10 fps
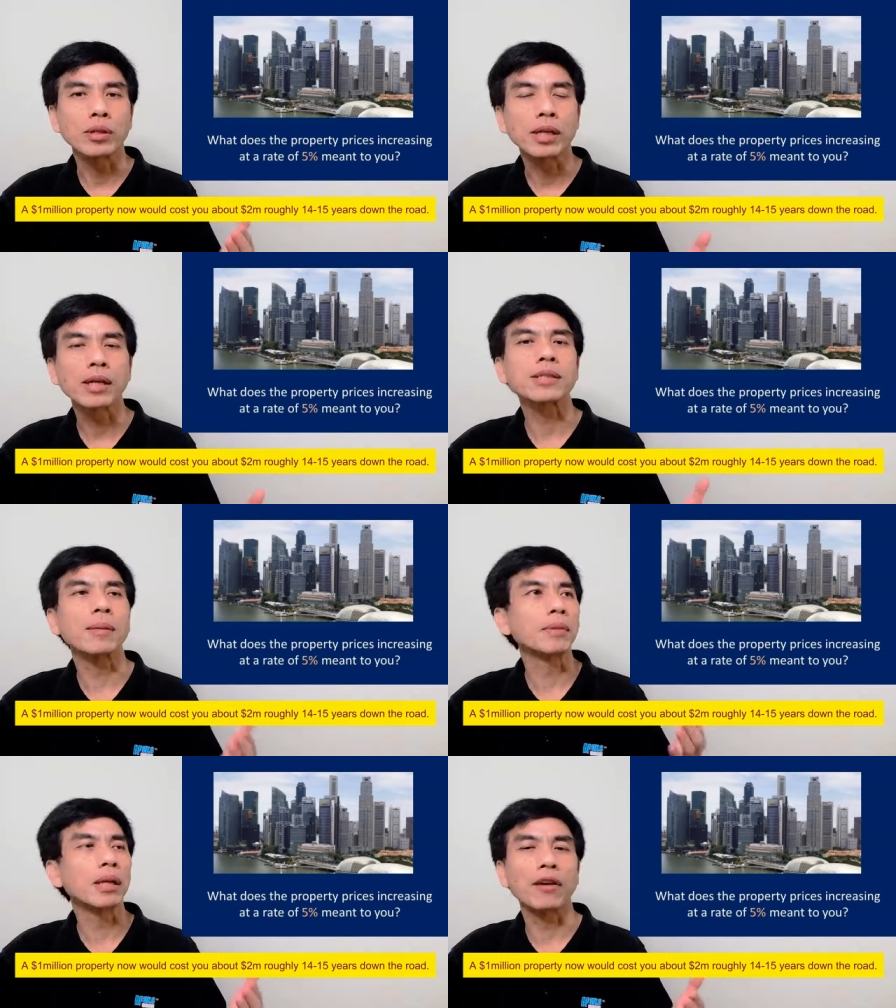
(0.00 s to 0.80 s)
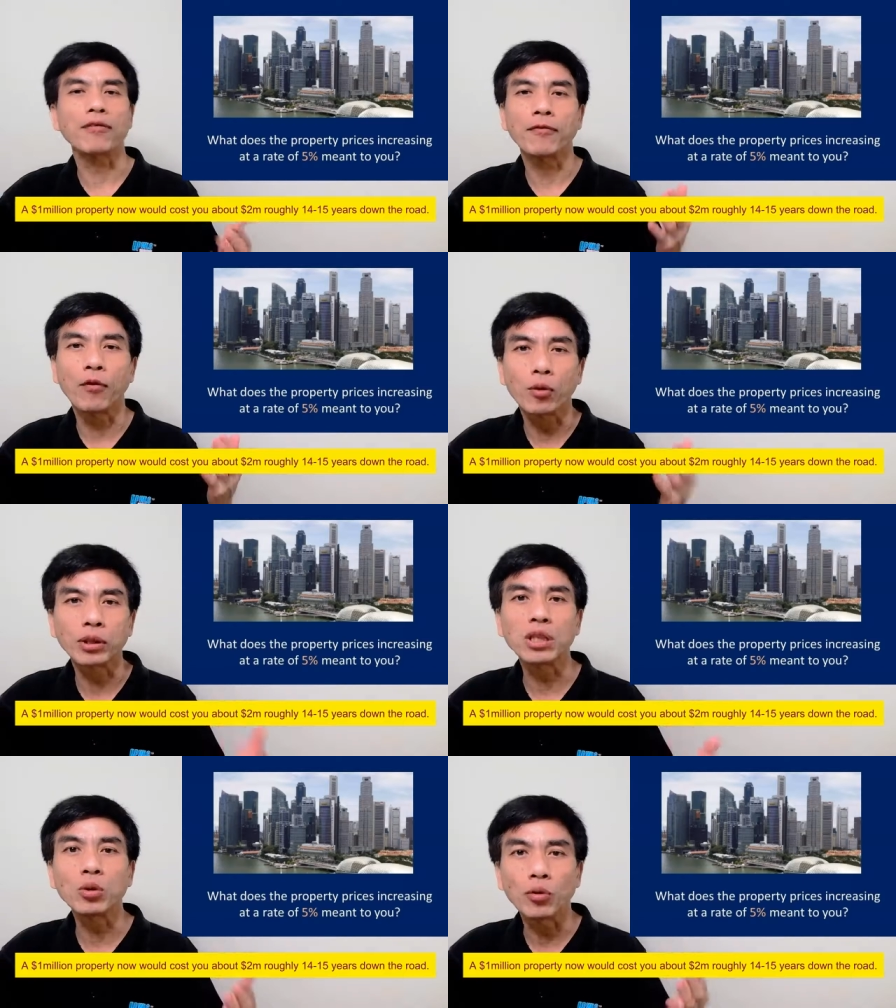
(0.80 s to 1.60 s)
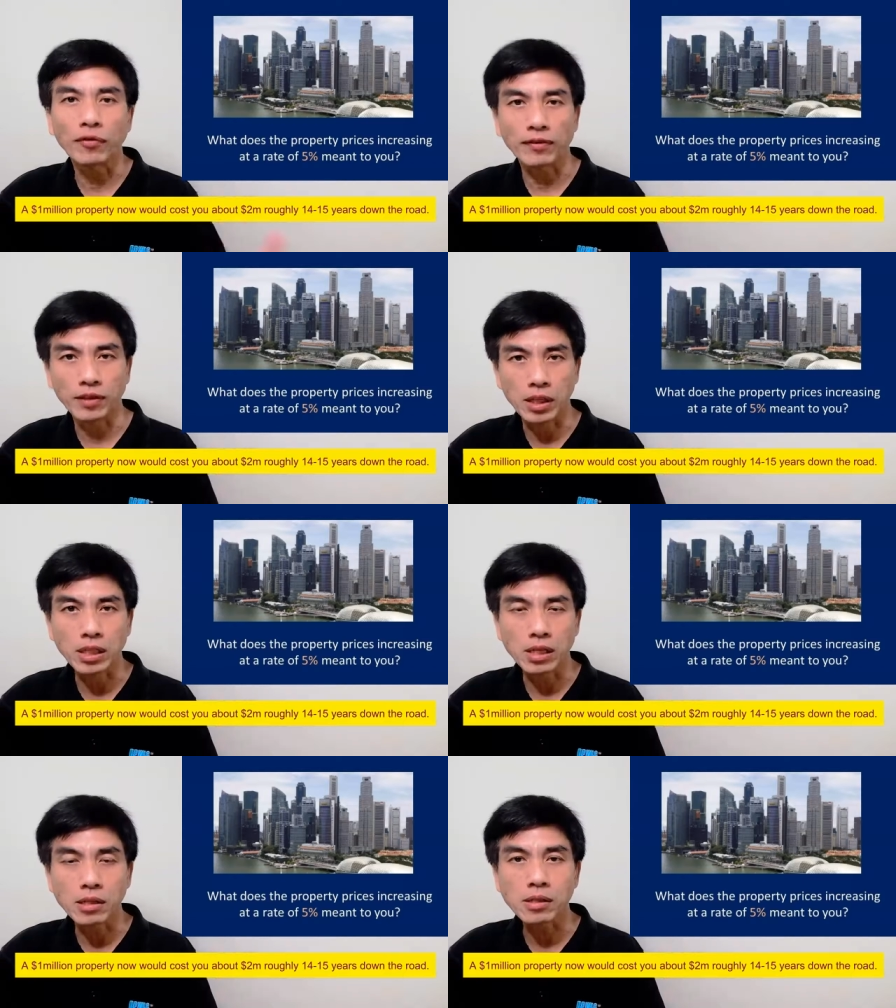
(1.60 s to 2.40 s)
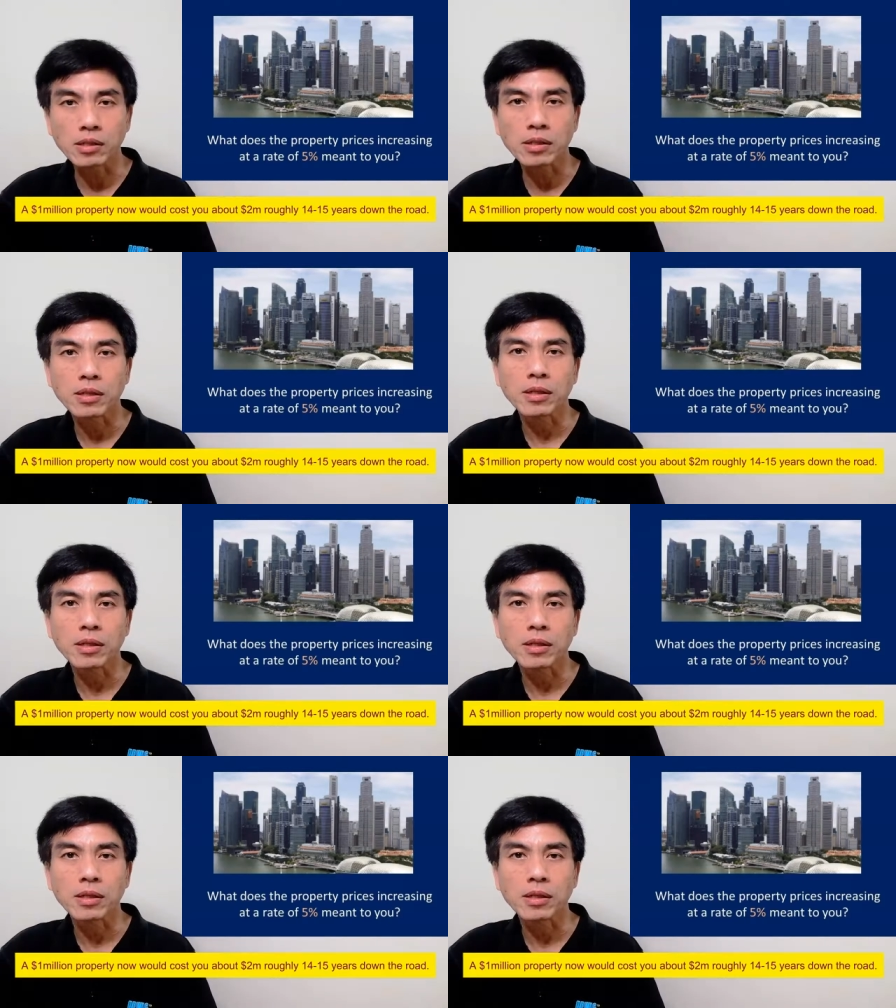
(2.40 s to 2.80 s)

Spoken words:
take something like 14 to 15 years.